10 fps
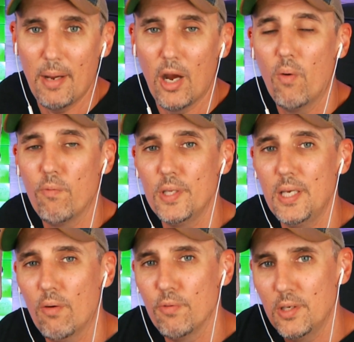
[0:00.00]
Hopefully
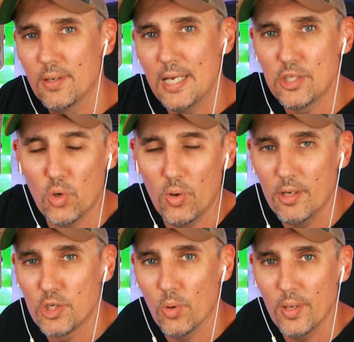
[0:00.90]
you guys join
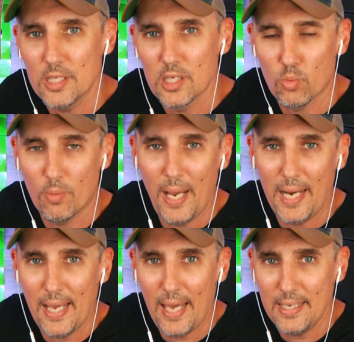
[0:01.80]
us as we're back
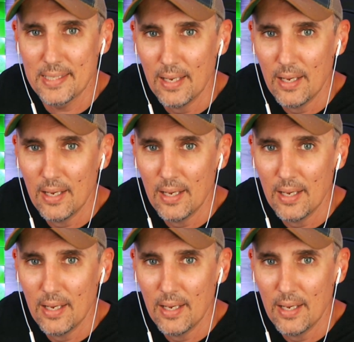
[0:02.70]
at it.